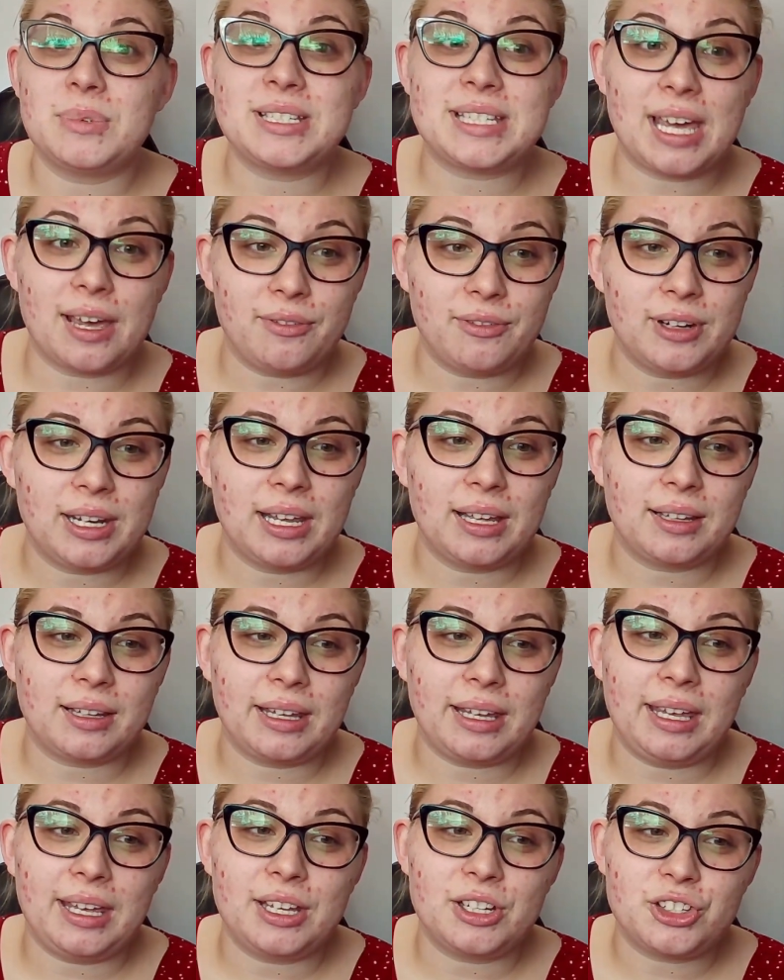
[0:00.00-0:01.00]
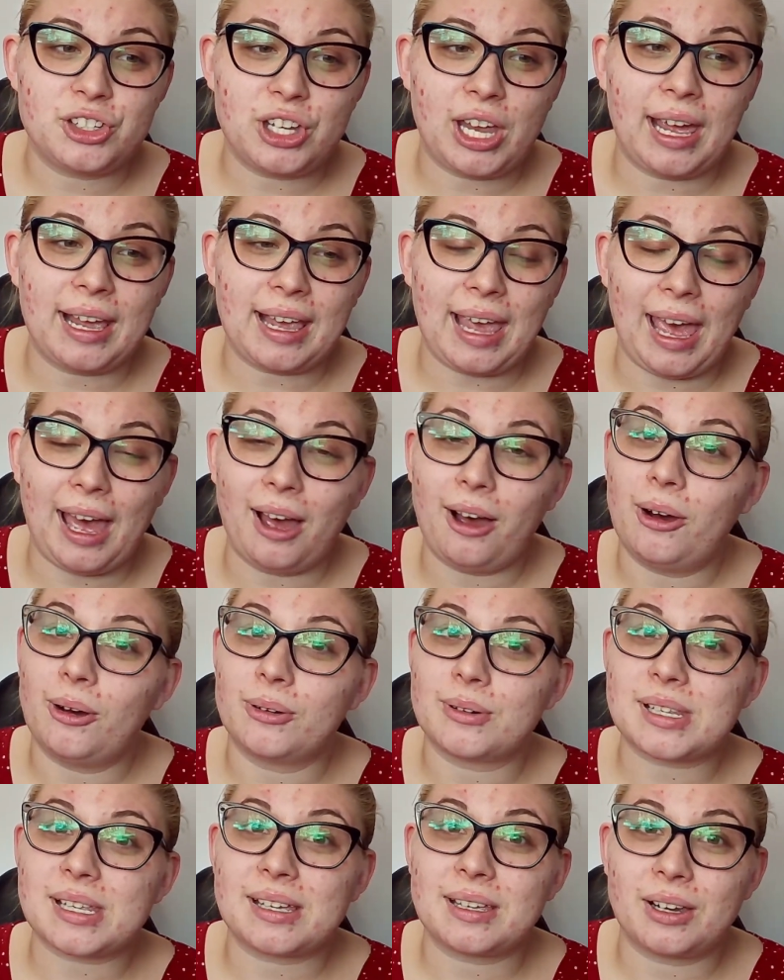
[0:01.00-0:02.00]
definitely check
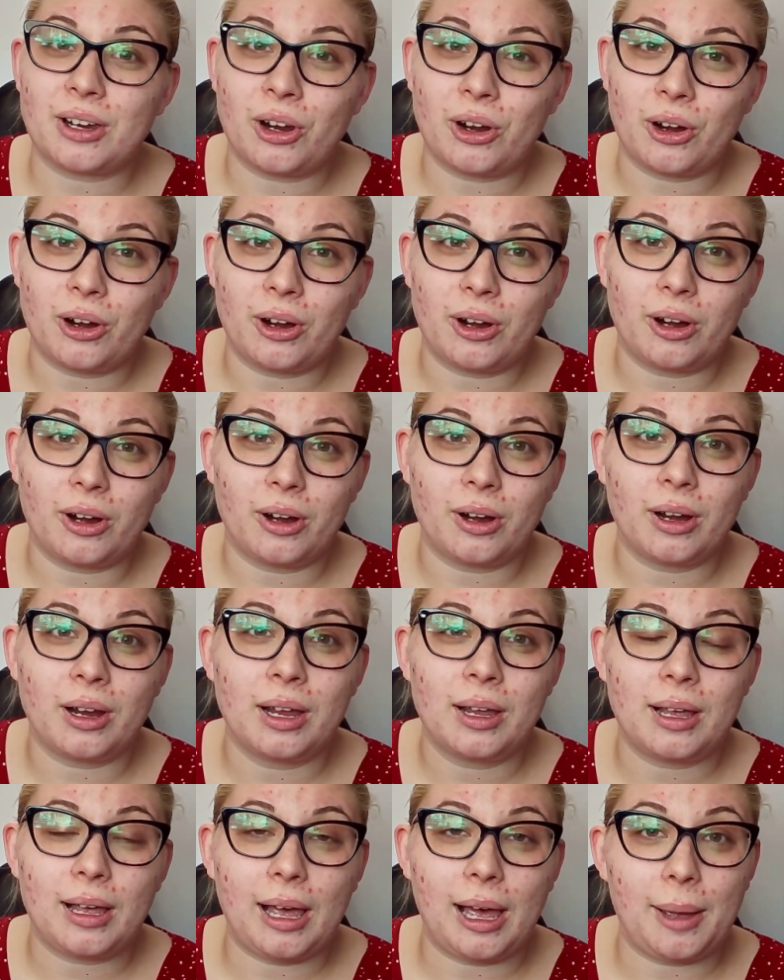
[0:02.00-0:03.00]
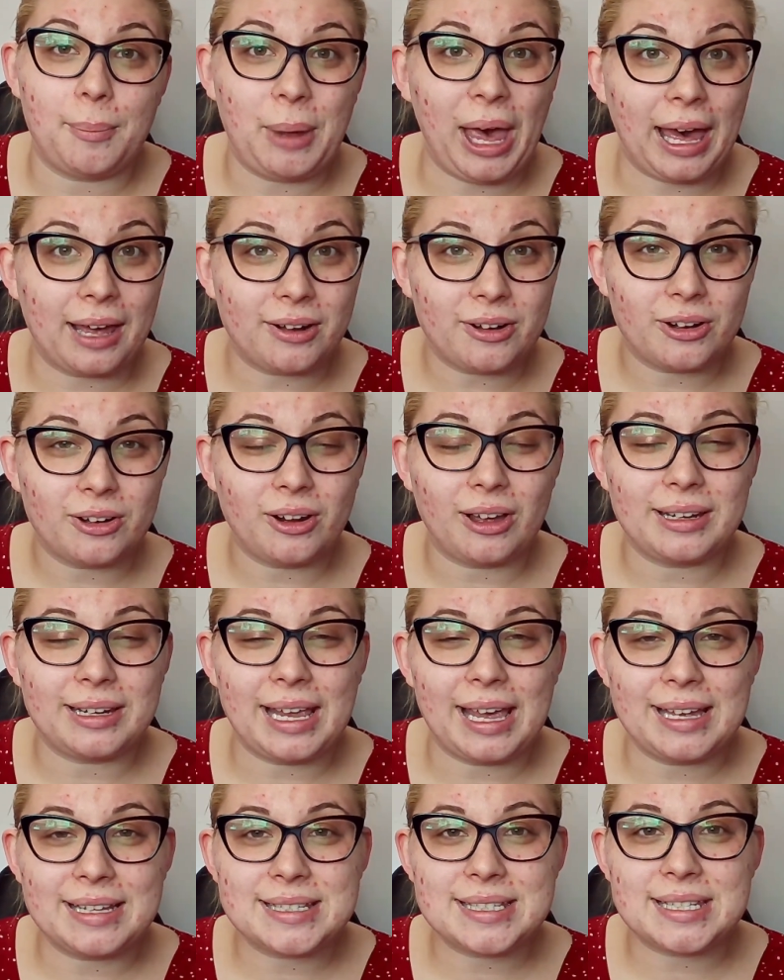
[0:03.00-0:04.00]
out her pattern on
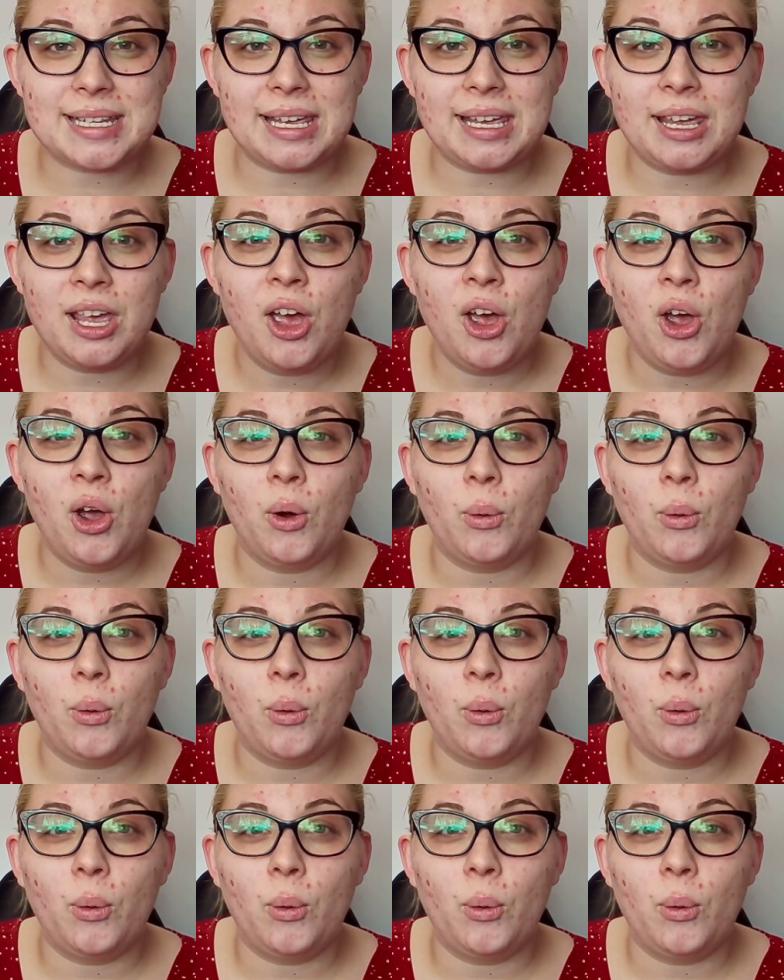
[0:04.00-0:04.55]
Etsy.